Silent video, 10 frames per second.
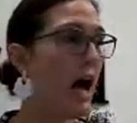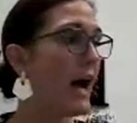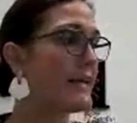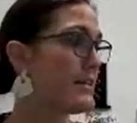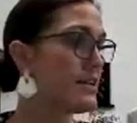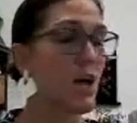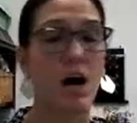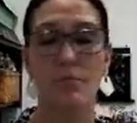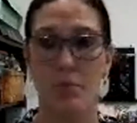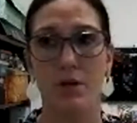I did
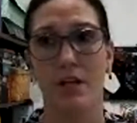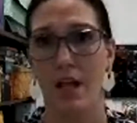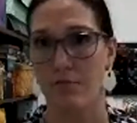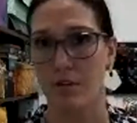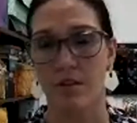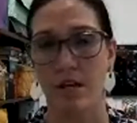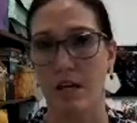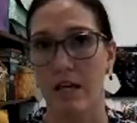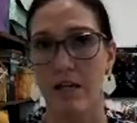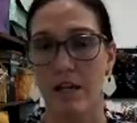not put
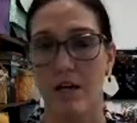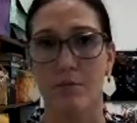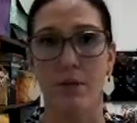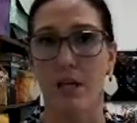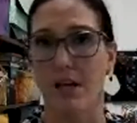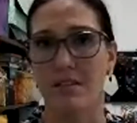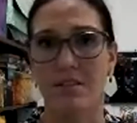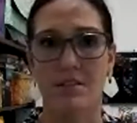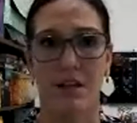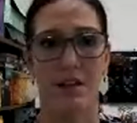everything in here because
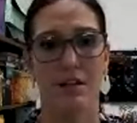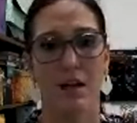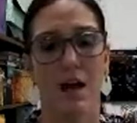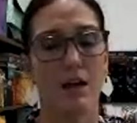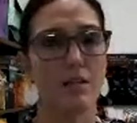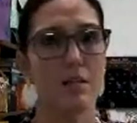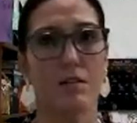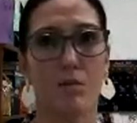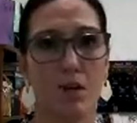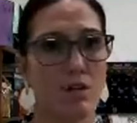I
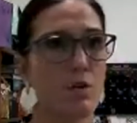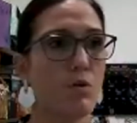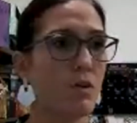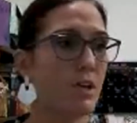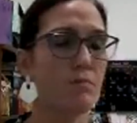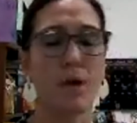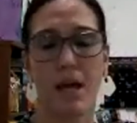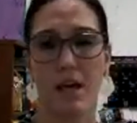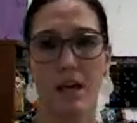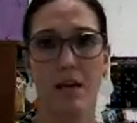didn't want to totally
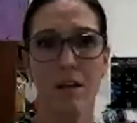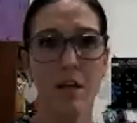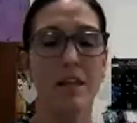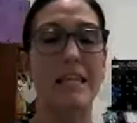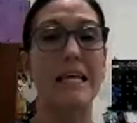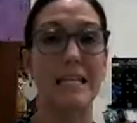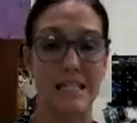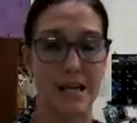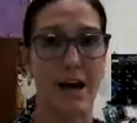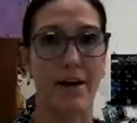make the
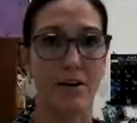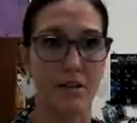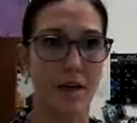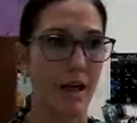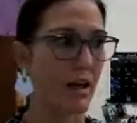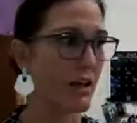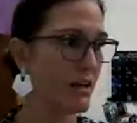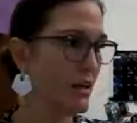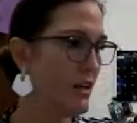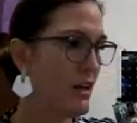entire thing.
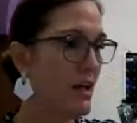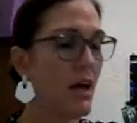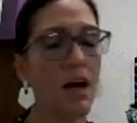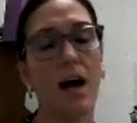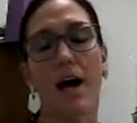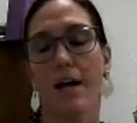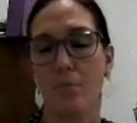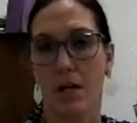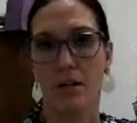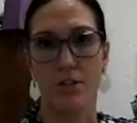I
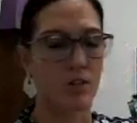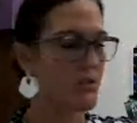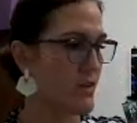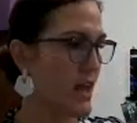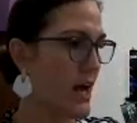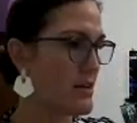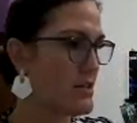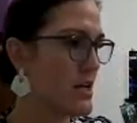apologize for that.